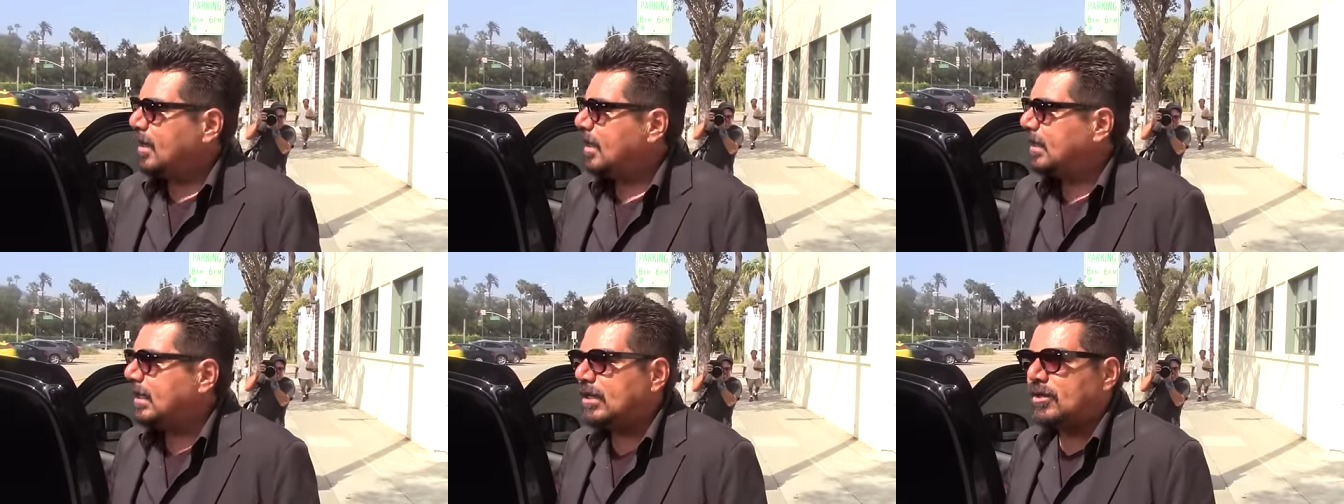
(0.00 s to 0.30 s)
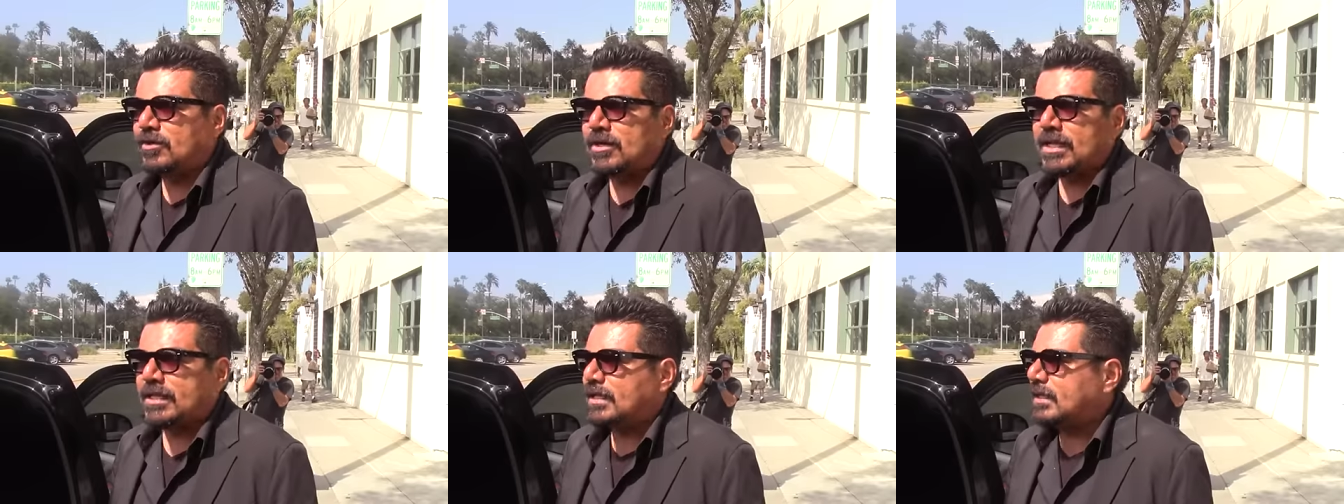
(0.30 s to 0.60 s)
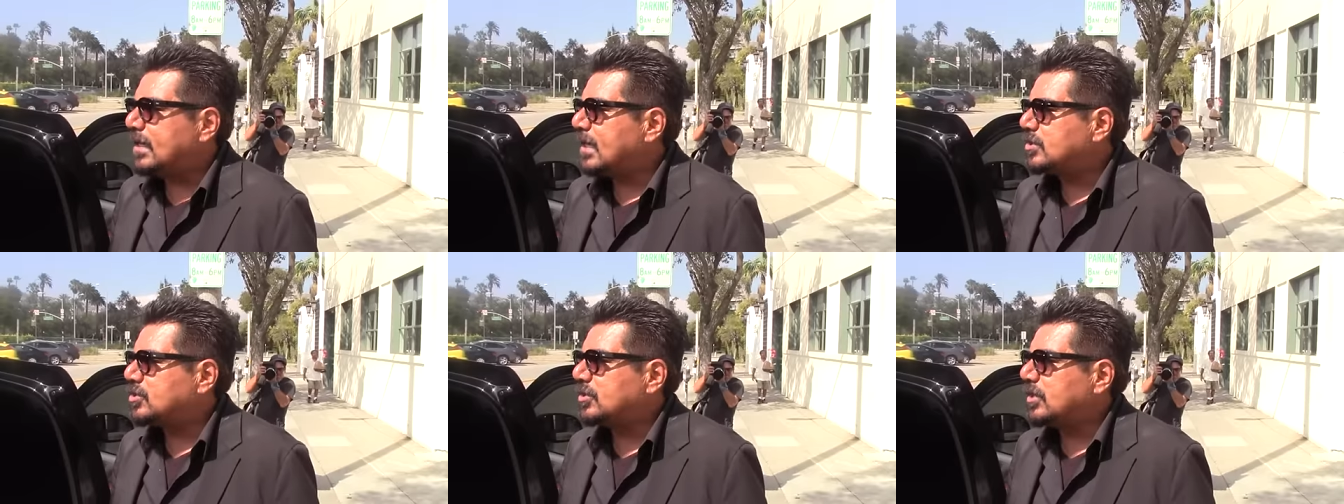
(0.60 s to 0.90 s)
an internet
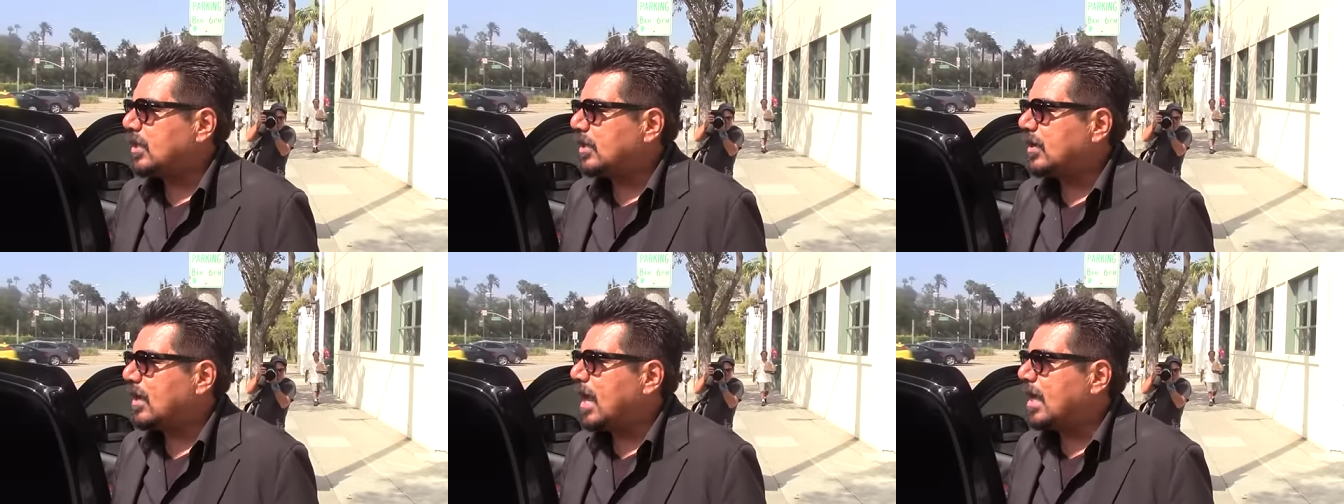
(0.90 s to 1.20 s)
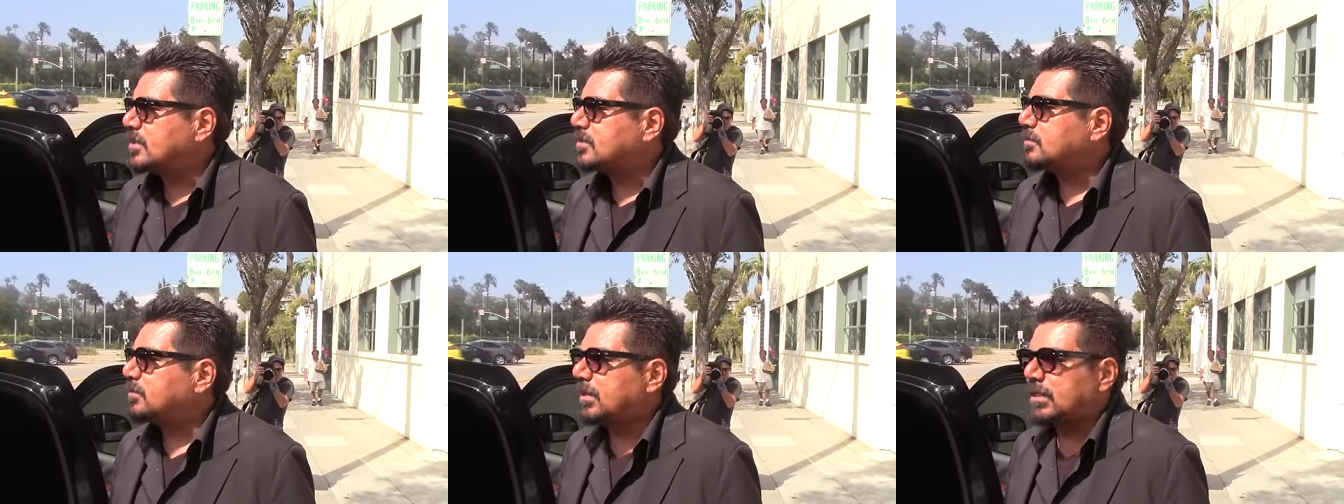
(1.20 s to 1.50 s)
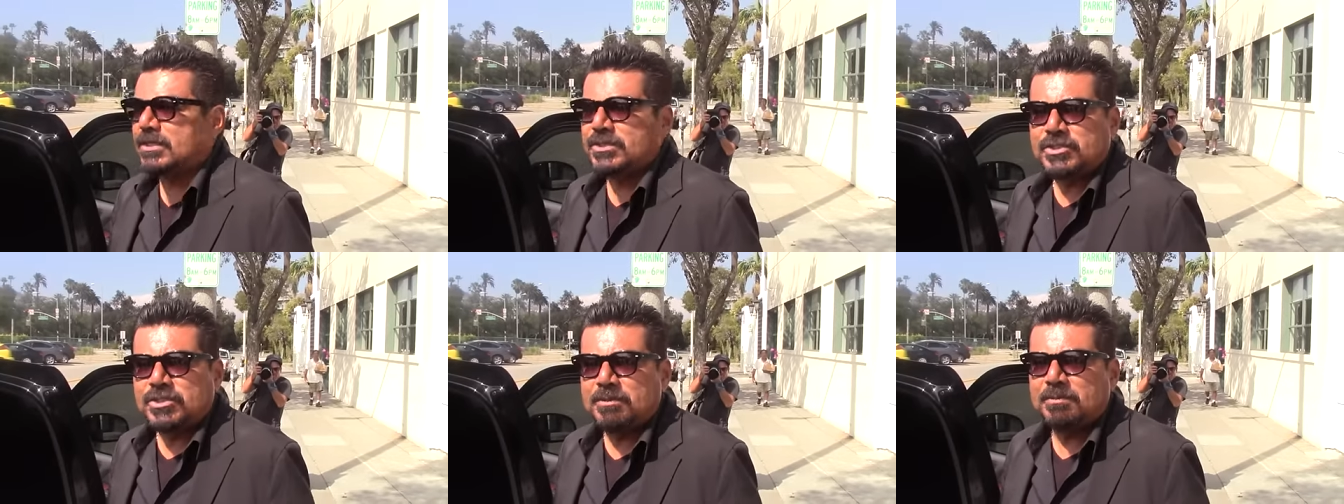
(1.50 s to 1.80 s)
connection at her house,
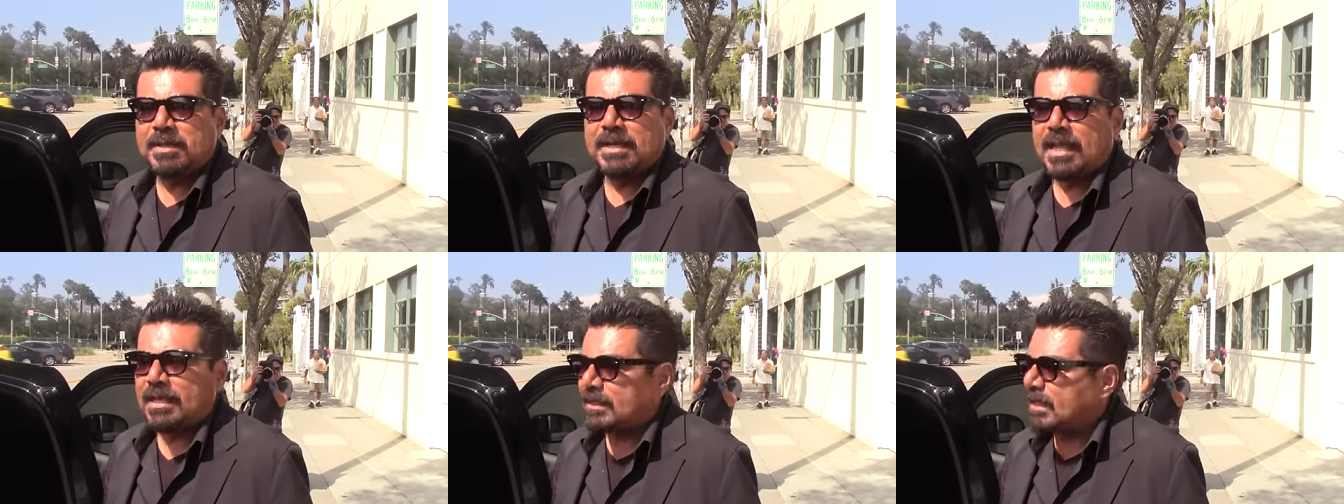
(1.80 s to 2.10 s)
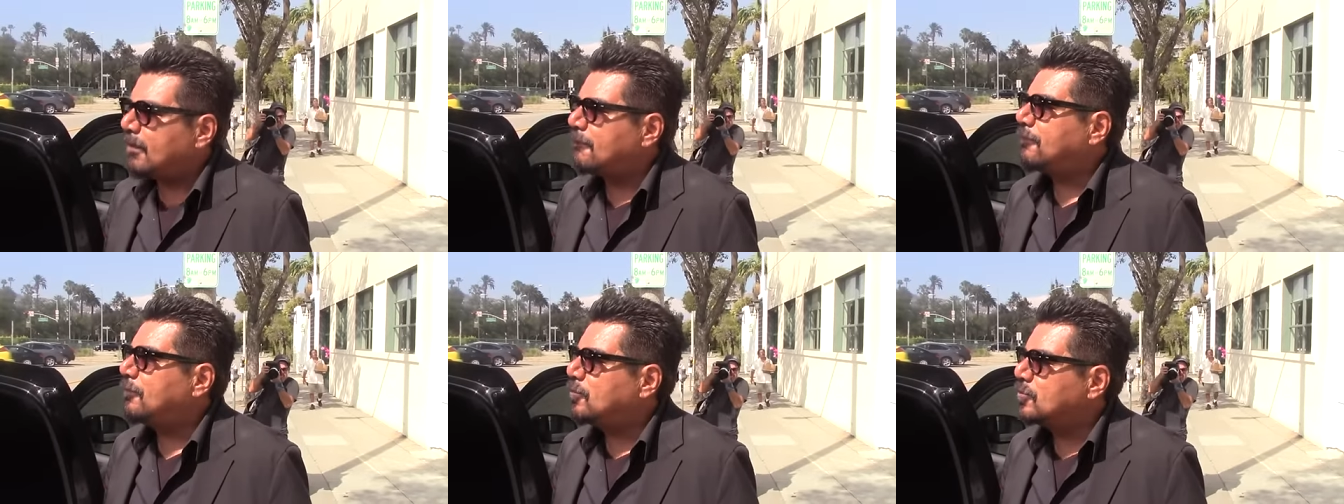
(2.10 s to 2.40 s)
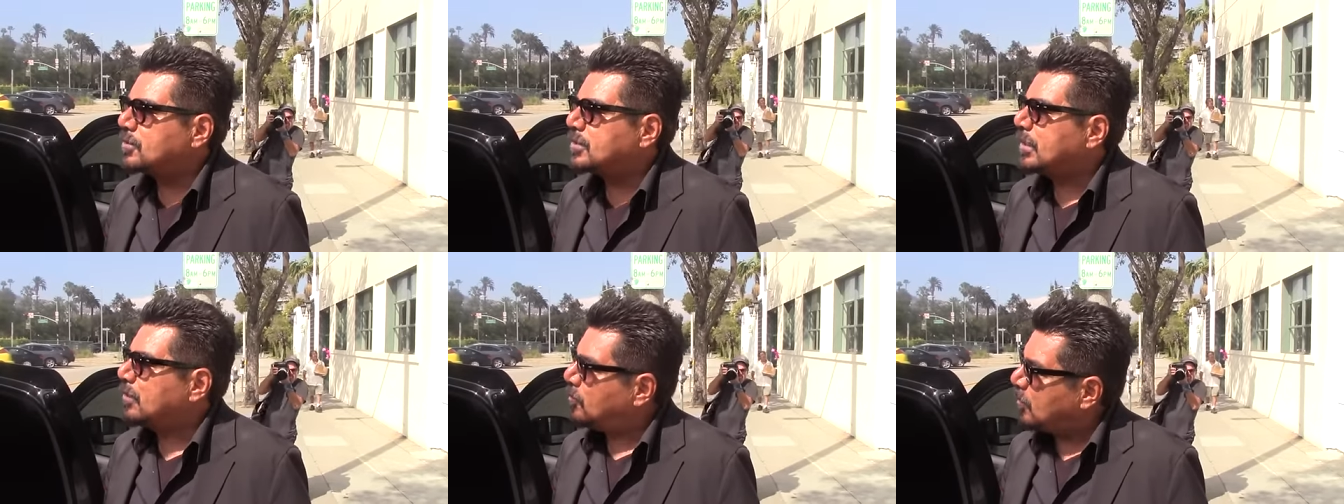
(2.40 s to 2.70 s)
because she'd be like, that
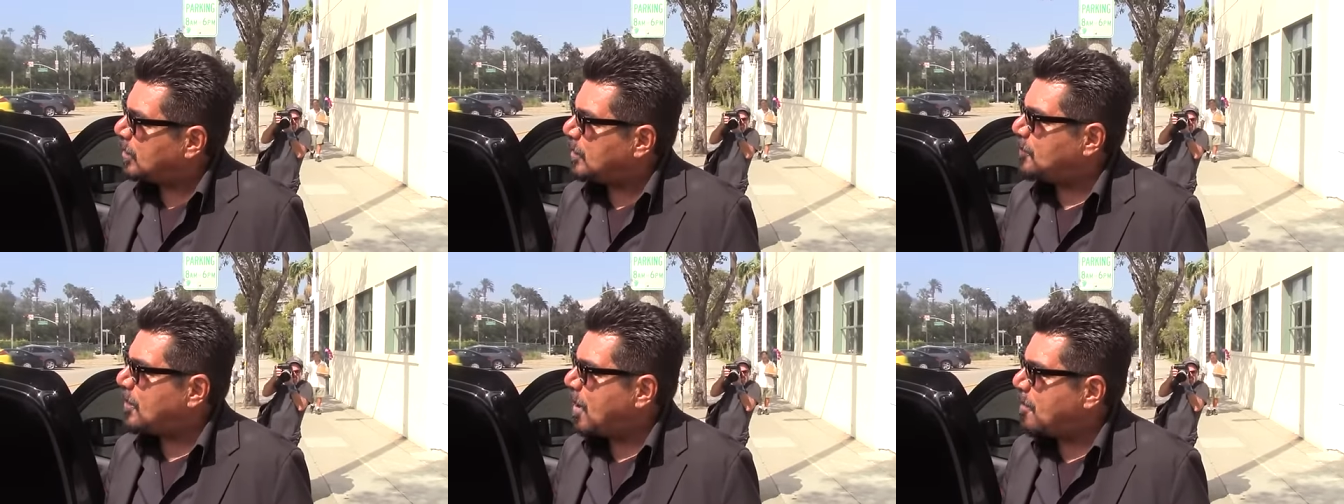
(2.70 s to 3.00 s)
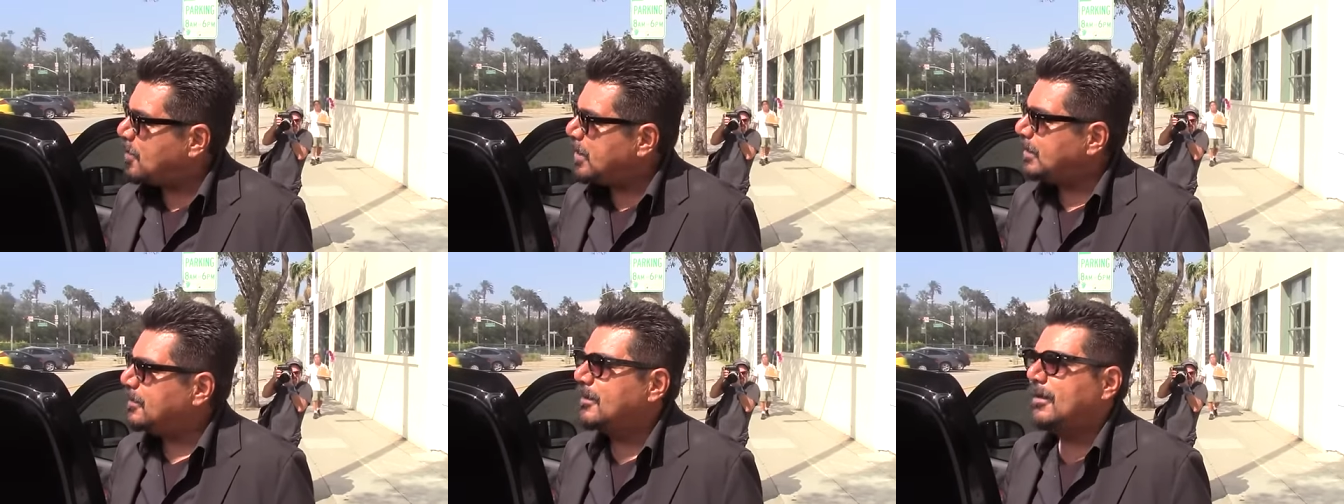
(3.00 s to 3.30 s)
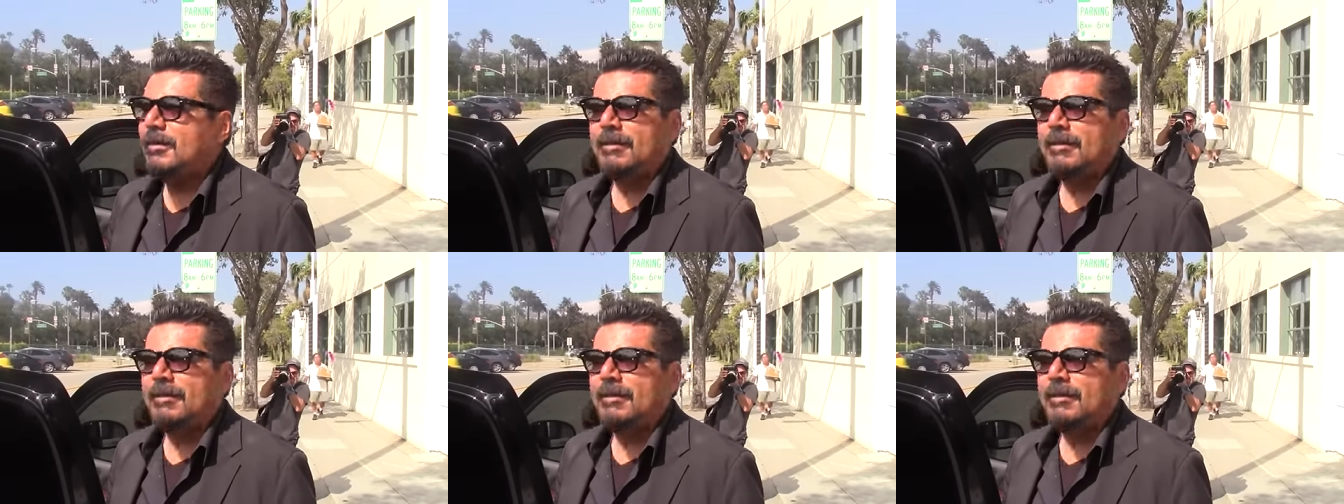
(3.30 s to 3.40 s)
fool said what about me?